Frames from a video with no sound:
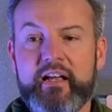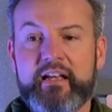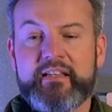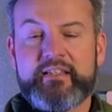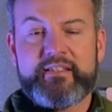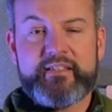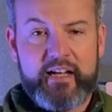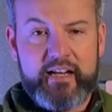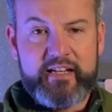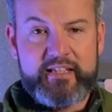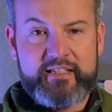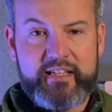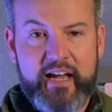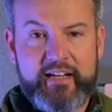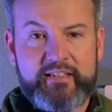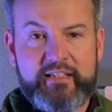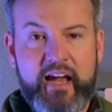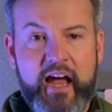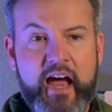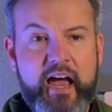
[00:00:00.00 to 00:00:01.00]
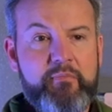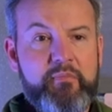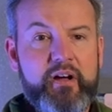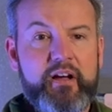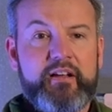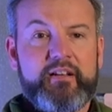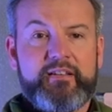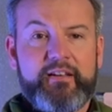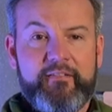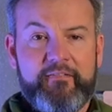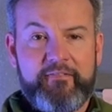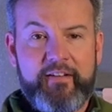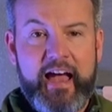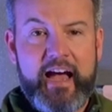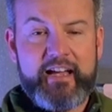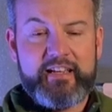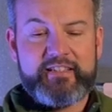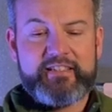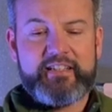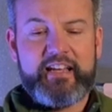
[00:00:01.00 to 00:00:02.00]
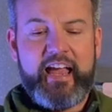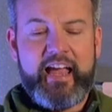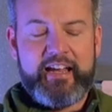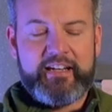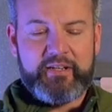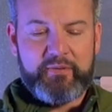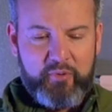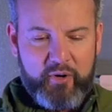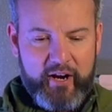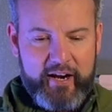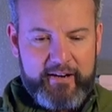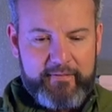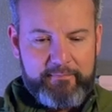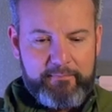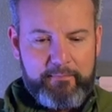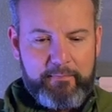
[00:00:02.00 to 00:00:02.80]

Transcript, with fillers: set aside time to fast and to pray.